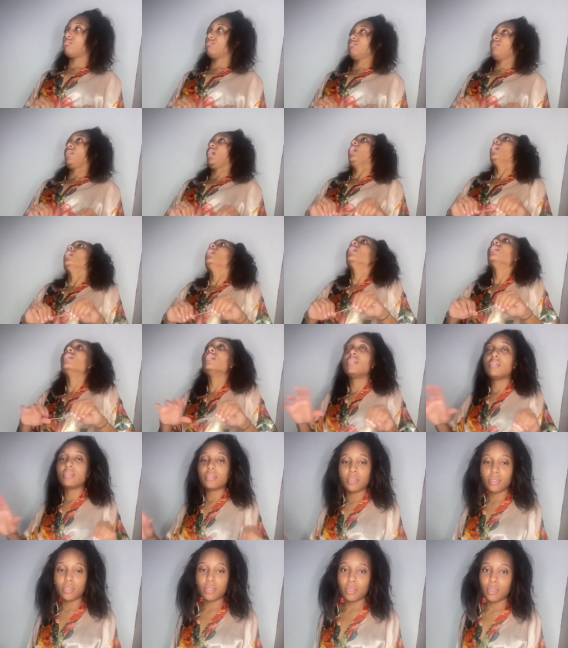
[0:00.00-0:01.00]
Ugh.
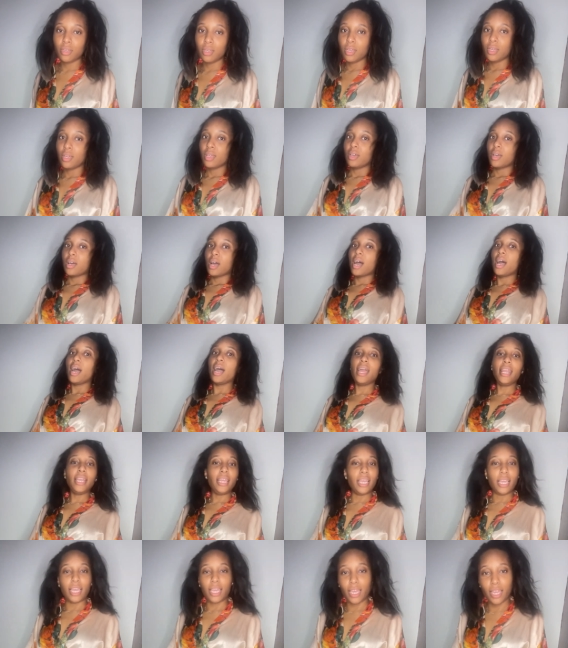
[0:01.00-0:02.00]

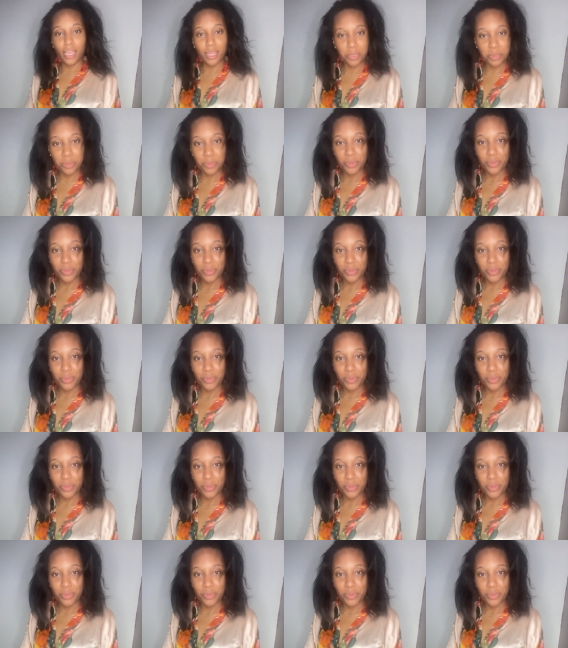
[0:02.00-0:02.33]
Honey,